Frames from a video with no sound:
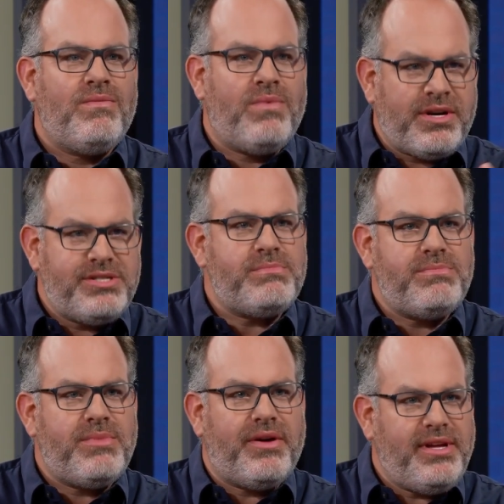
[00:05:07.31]
what are
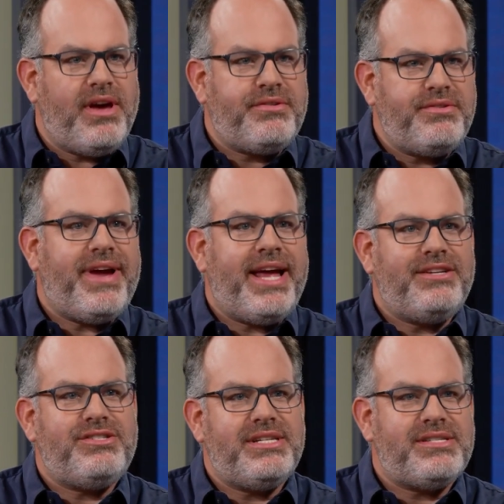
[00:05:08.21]
some of the other
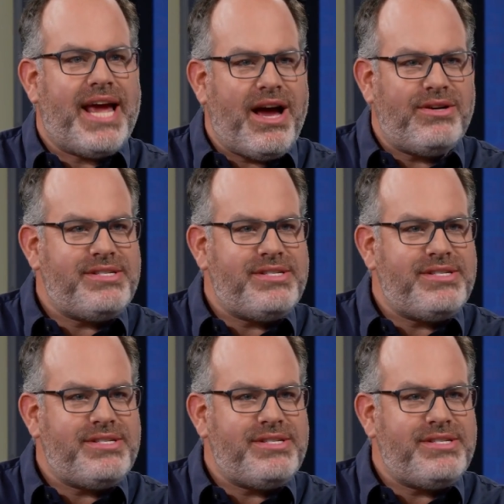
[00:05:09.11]
advantages and how